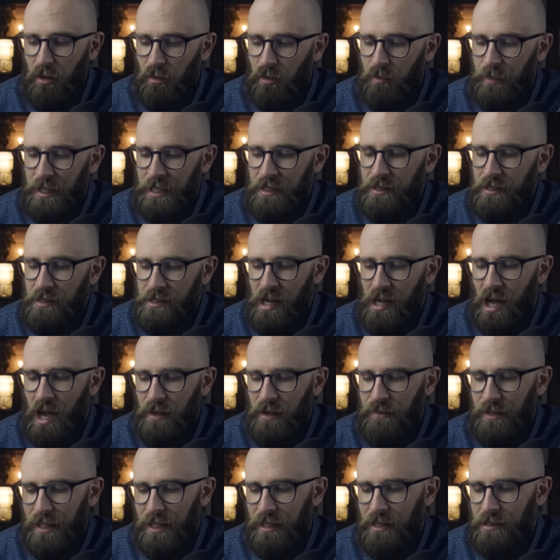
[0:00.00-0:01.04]
We'll be
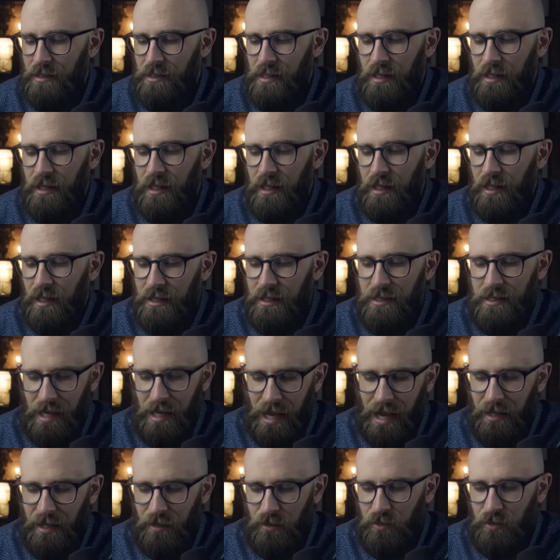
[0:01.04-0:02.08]
diving into a
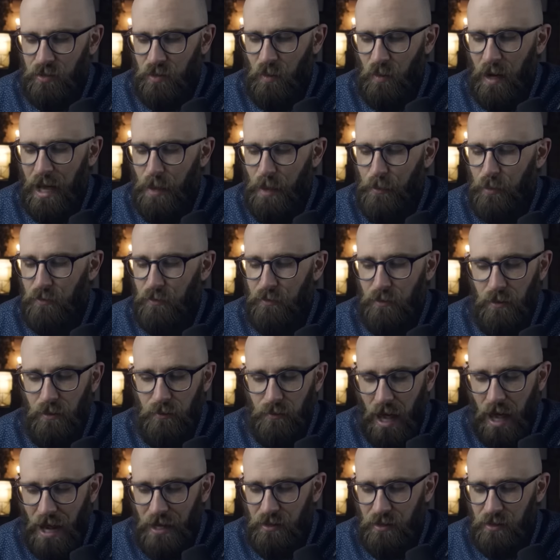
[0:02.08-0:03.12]
tangled web of
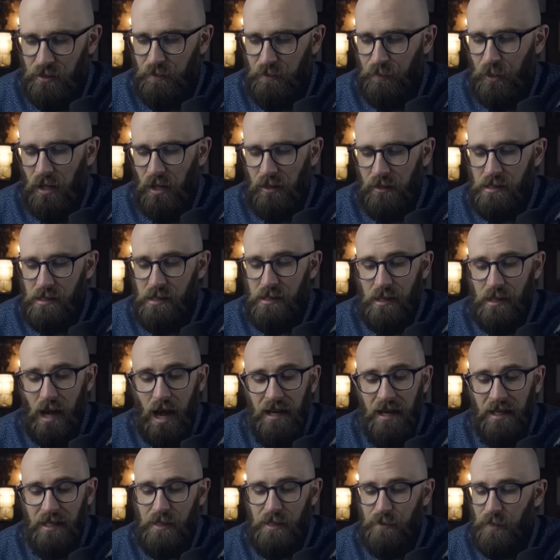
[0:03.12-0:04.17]
revenge plots,
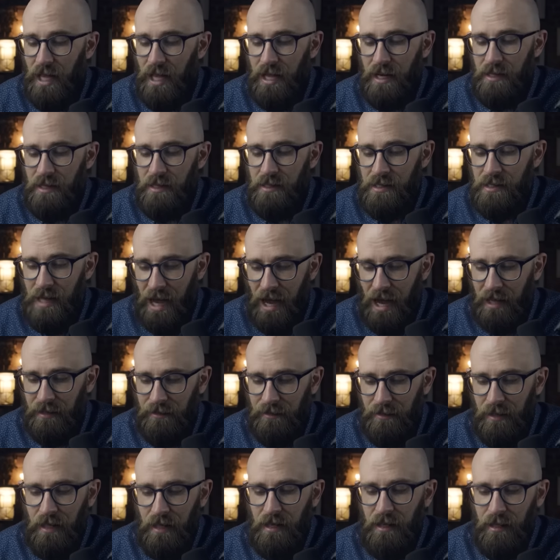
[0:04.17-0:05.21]
unexplained
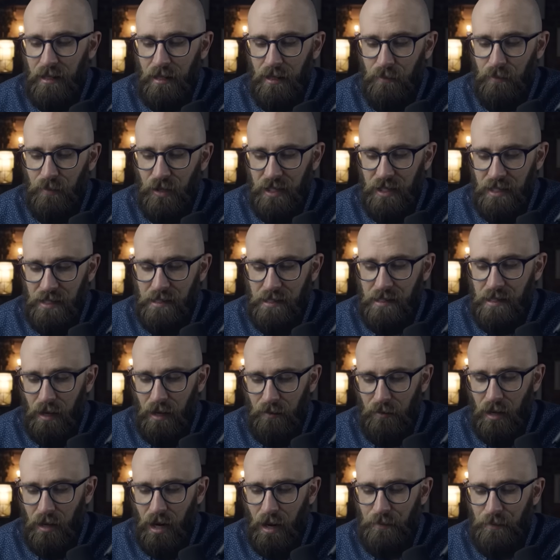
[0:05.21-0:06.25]
death, and police
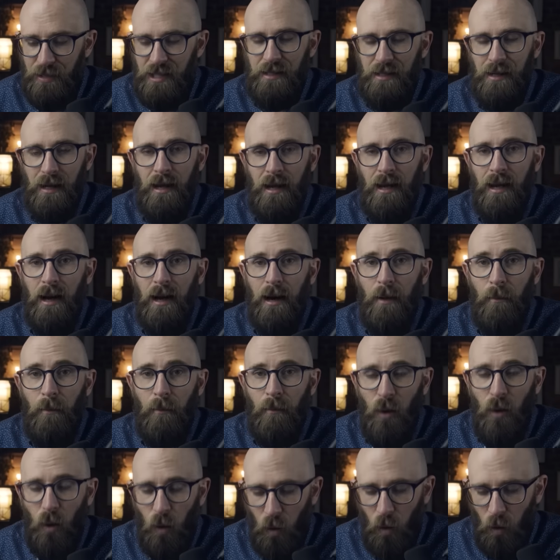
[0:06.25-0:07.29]
cover-ups,
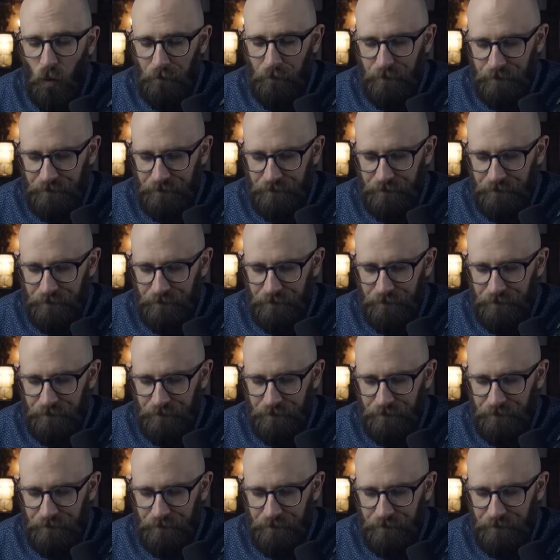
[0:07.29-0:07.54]
and more.